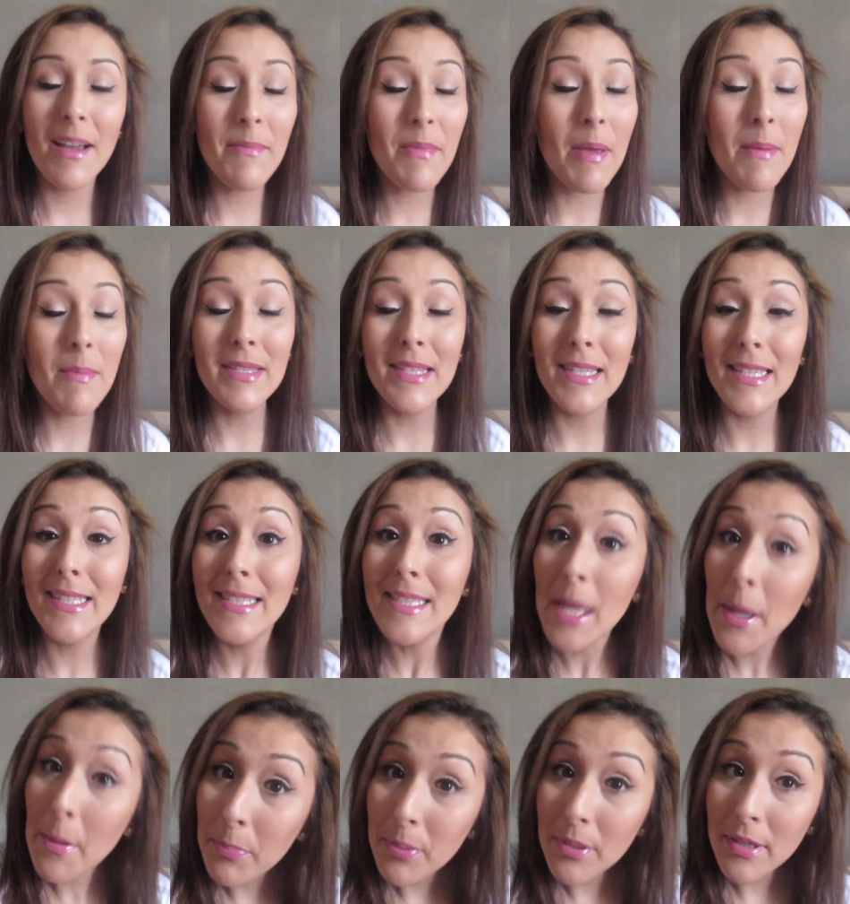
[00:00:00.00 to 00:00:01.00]
I'm not missing a
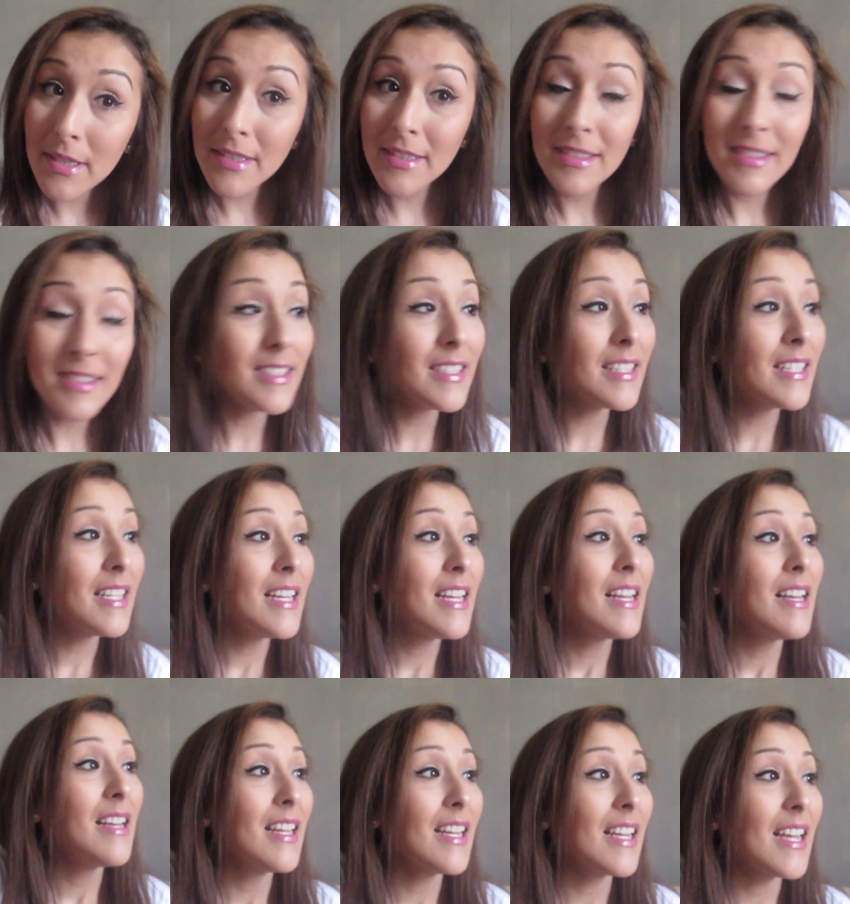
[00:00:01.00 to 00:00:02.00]
step.
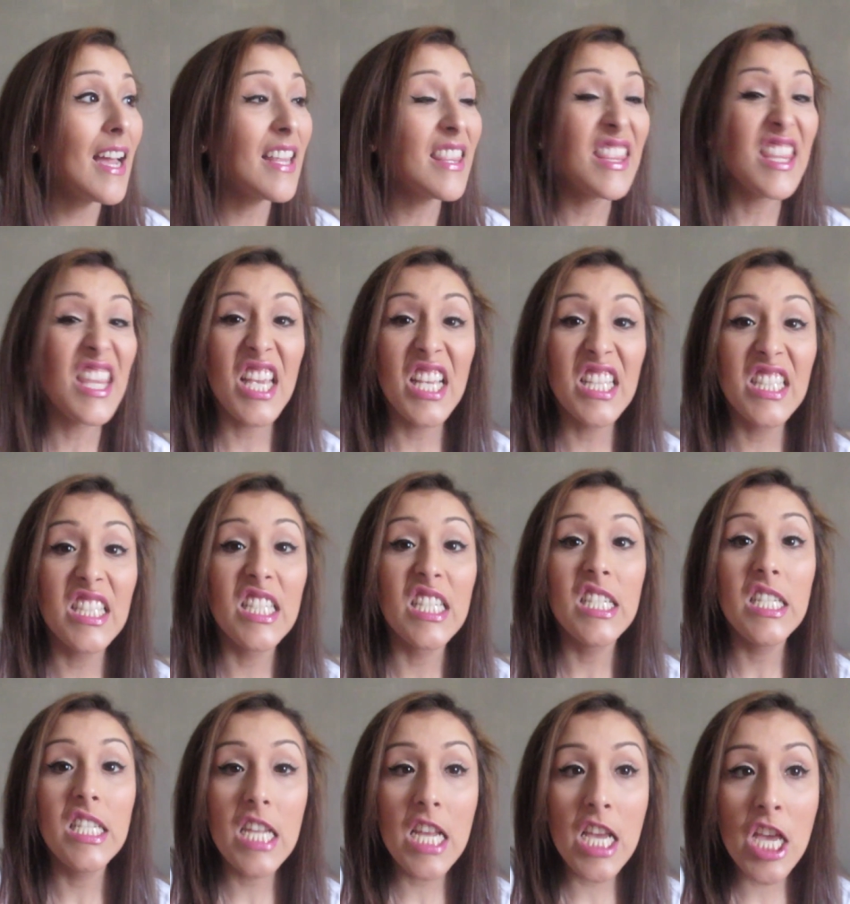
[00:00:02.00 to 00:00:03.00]
Got things to
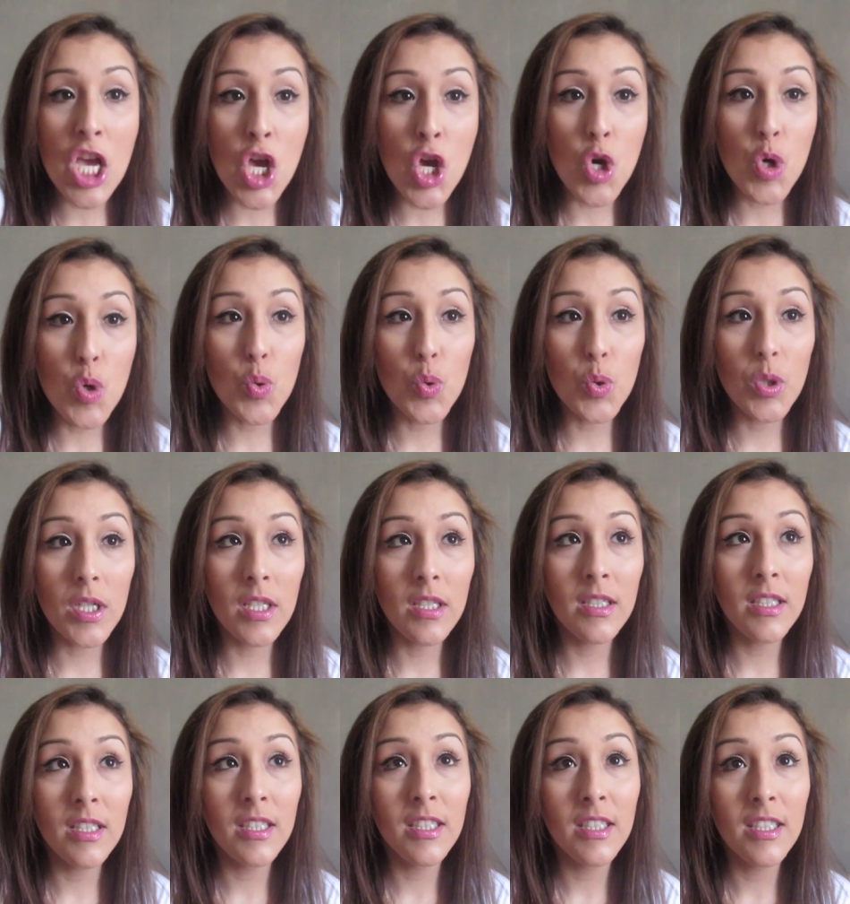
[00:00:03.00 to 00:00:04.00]
do.
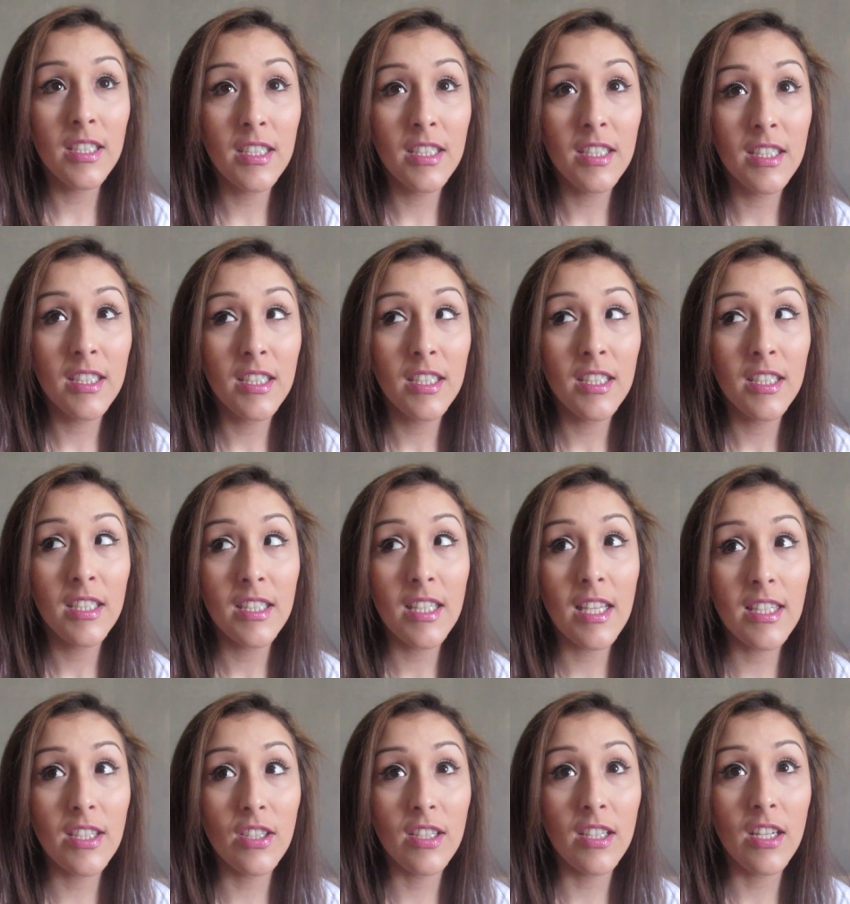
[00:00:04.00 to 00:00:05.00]

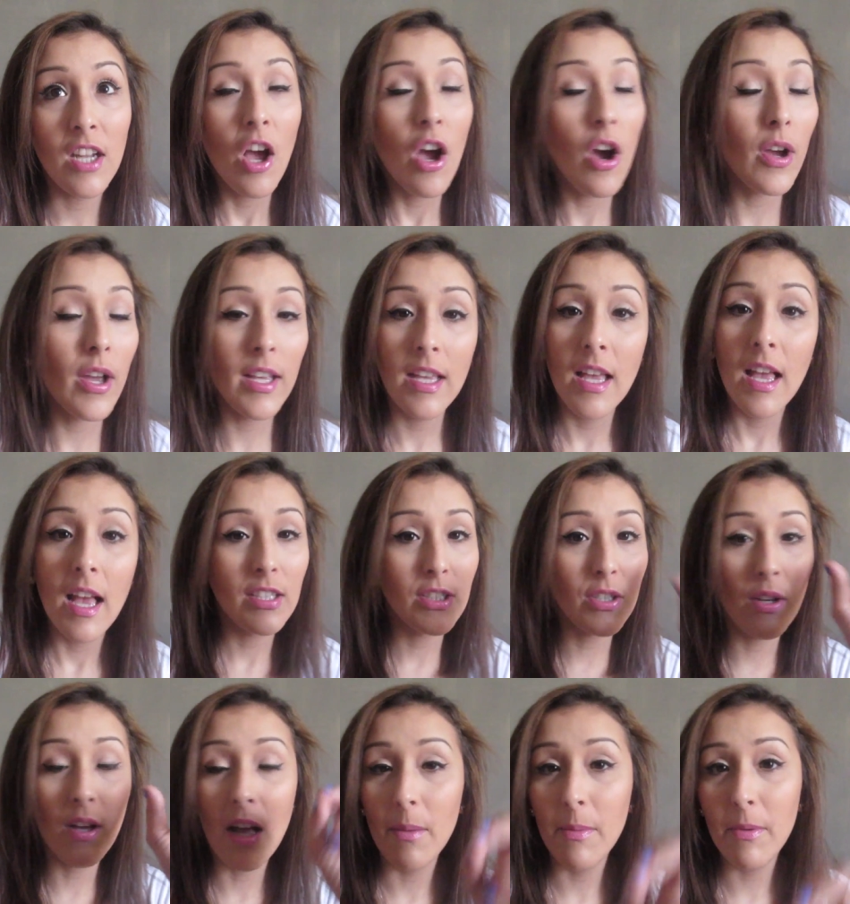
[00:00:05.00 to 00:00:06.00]
That's it. Okay,
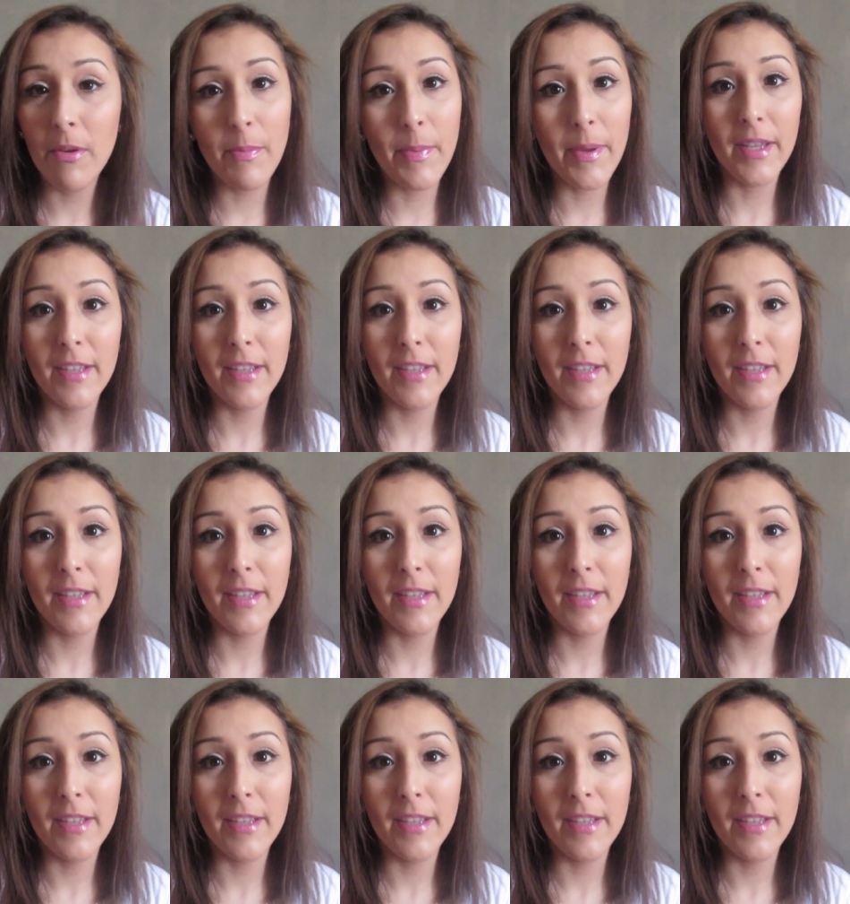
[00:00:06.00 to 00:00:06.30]
so I'll be right